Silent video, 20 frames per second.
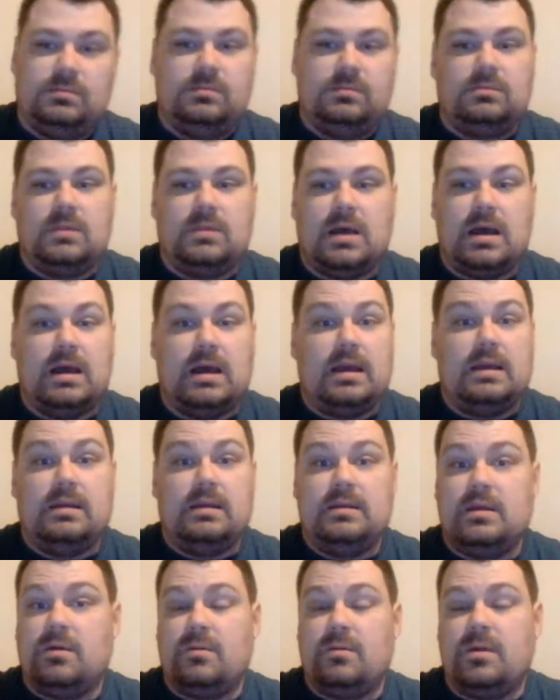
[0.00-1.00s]
I
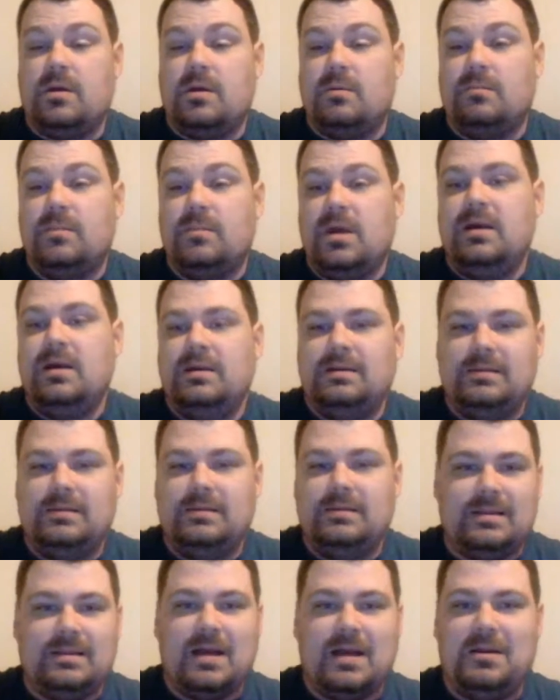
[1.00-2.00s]
don't know.
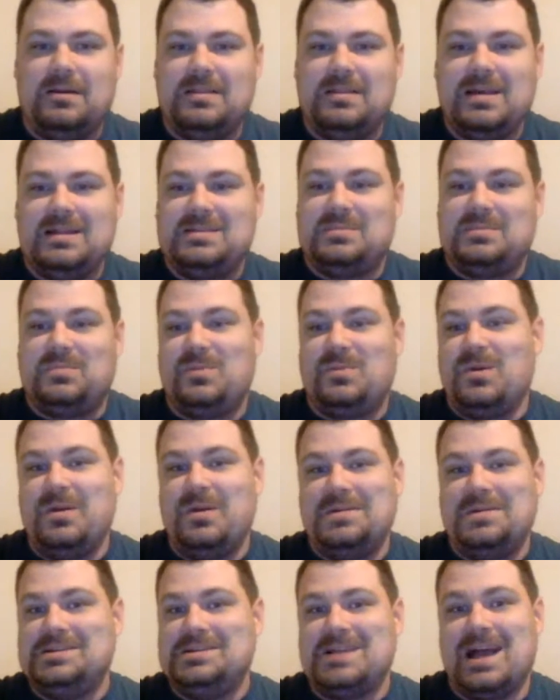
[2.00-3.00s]
That's pretty
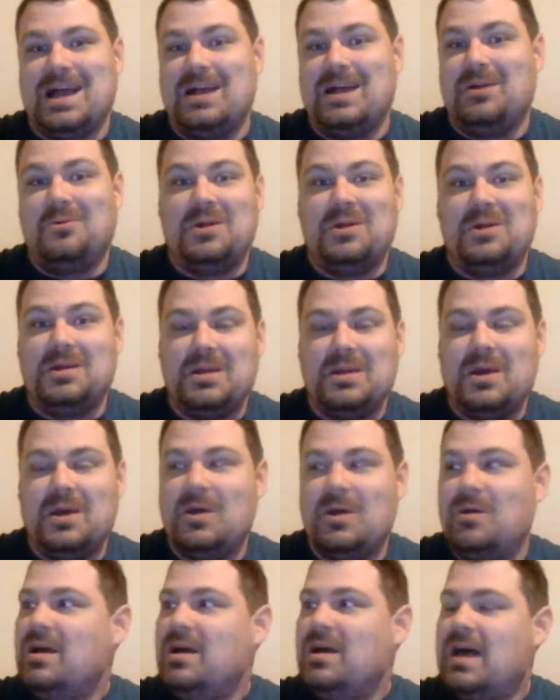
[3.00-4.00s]
much, I don't really
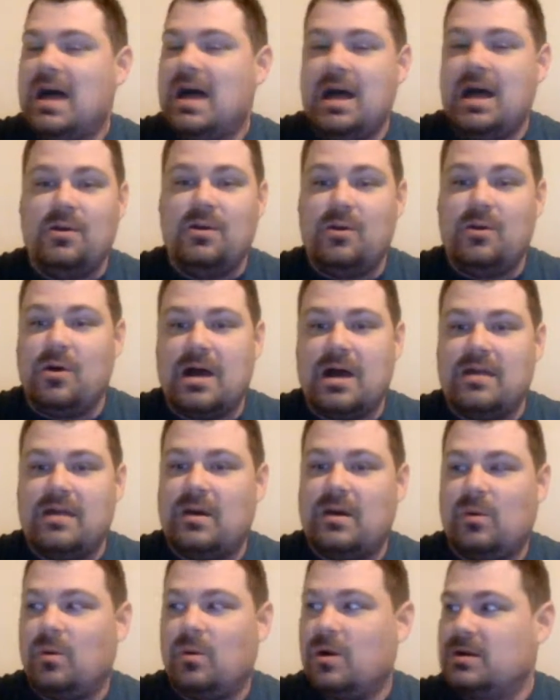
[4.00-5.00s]
know. I don't know how
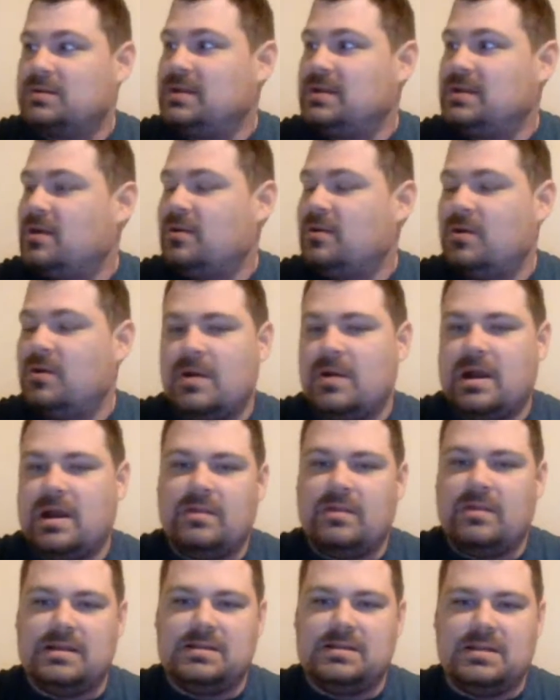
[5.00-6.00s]
that works. I don't know how
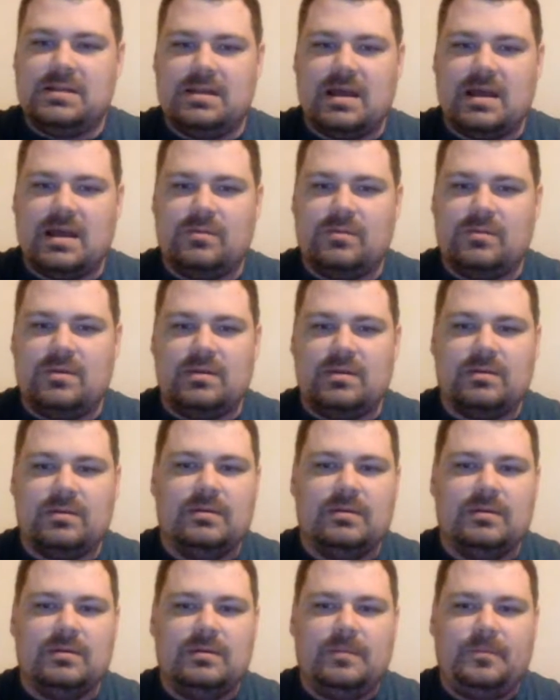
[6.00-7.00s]
they send out the
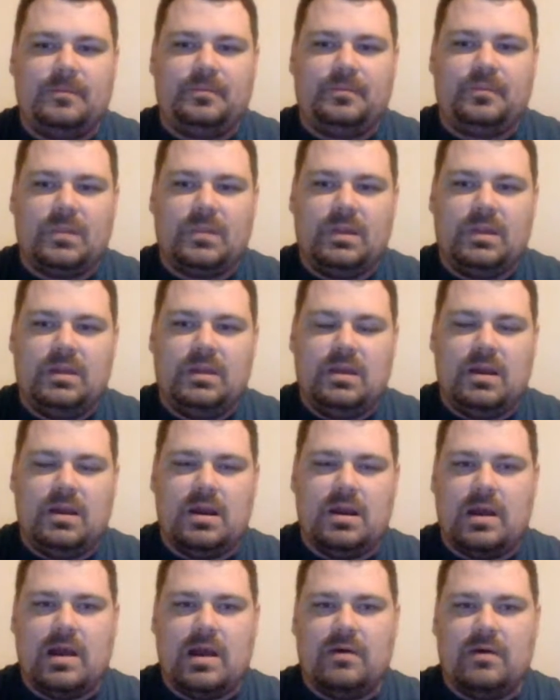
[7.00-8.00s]

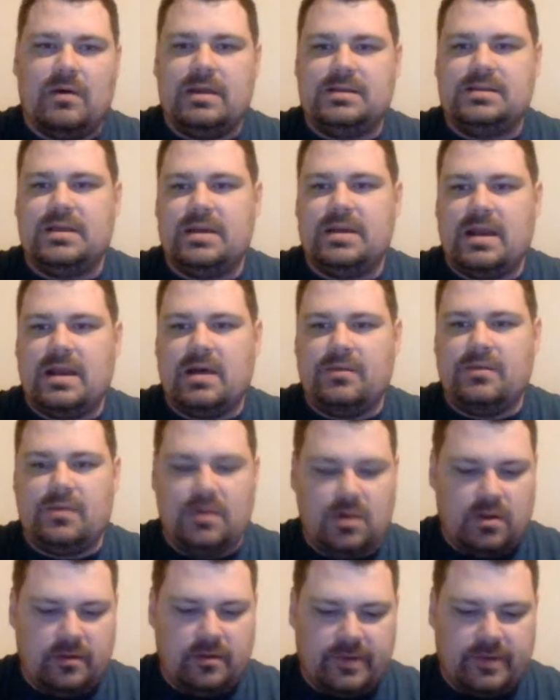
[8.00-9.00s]

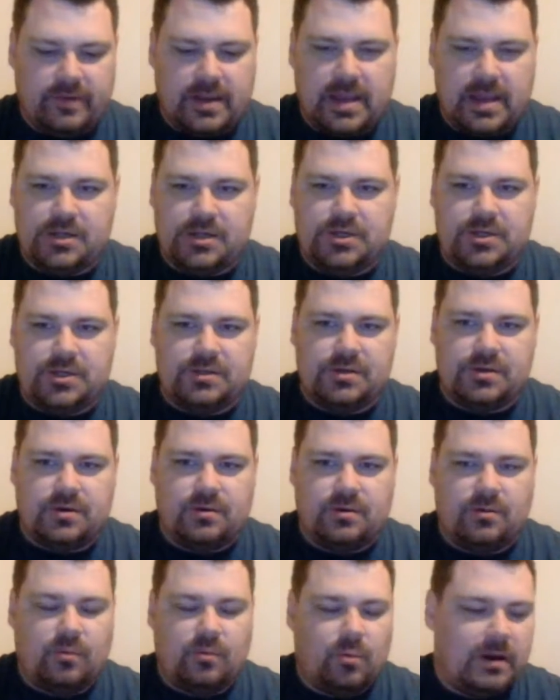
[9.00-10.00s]
notifications
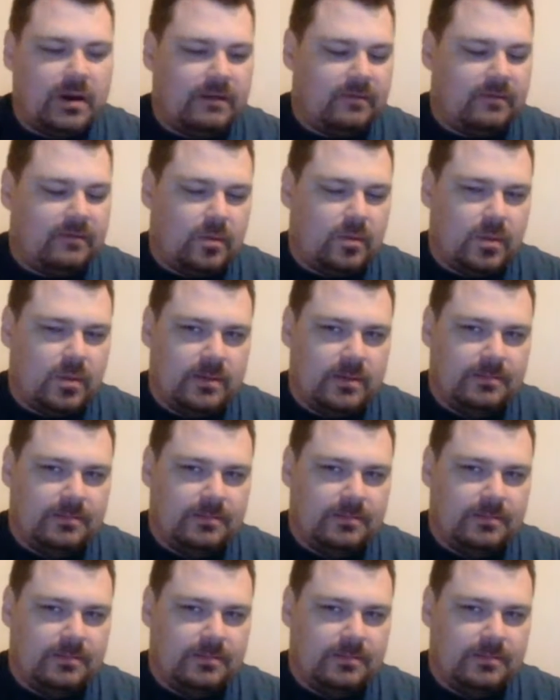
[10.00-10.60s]
or whatever, but